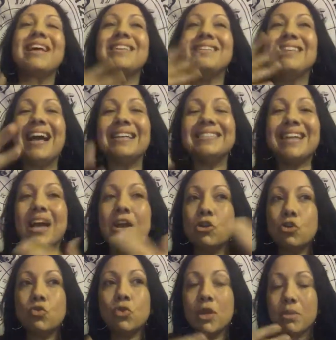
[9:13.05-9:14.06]
that's how
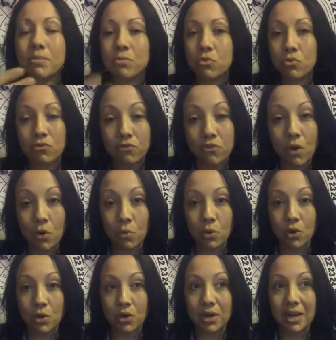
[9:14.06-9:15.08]
you can move
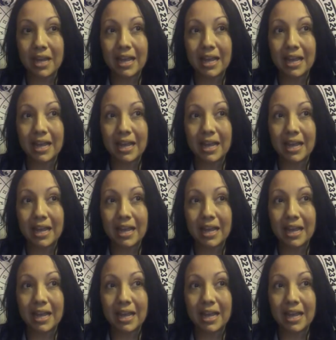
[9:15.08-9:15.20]
forward